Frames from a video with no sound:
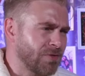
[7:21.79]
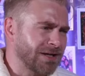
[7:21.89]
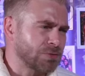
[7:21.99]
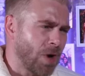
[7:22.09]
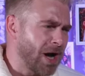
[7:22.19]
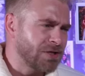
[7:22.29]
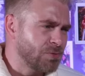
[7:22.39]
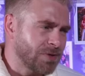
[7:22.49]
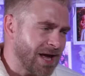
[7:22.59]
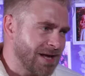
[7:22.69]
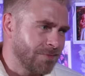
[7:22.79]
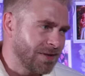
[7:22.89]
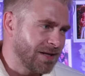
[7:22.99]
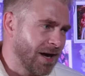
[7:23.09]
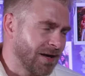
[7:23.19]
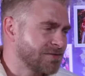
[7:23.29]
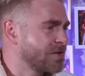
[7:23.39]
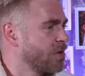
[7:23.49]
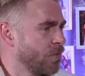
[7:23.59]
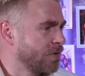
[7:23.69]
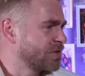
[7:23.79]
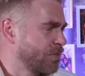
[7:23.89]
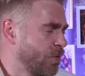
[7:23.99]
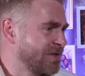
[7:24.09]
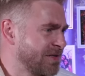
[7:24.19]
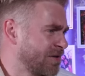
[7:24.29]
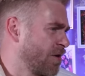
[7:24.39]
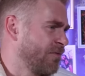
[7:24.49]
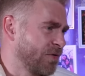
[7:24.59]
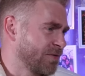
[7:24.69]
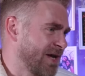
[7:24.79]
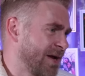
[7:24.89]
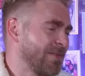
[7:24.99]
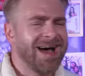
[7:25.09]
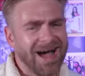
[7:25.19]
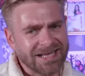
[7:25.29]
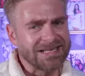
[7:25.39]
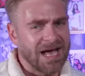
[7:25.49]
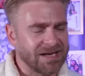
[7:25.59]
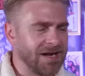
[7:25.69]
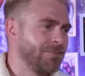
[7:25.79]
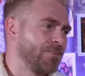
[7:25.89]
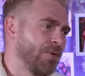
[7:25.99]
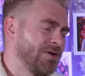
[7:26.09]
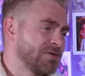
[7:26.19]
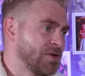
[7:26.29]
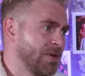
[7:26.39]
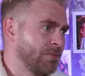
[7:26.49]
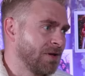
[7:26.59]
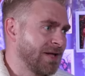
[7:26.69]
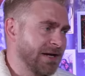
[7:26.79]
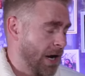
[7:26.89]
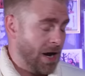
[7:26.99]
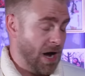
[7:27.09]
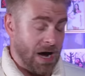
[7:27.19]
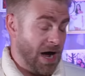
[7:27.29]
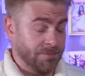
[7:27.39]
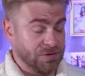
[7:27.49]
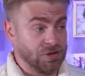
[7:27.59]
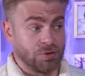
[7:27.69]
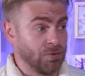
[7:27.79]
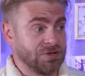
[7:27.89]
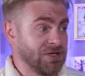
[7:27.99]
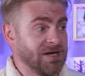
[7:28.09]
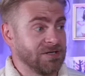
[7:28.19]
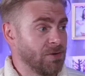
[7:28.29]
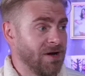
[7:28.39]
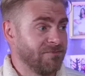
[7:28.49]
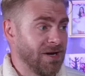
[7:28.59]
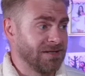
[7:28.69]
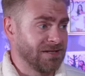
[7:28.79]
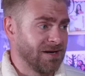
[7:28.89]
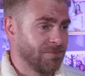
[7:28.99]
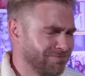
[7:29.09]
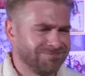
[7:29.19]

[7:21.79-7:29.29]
That's why you came mm -hmm. here. So what's the point in going for your type?" I get it, but some people are like, "I'm disgusted. I don't have my type."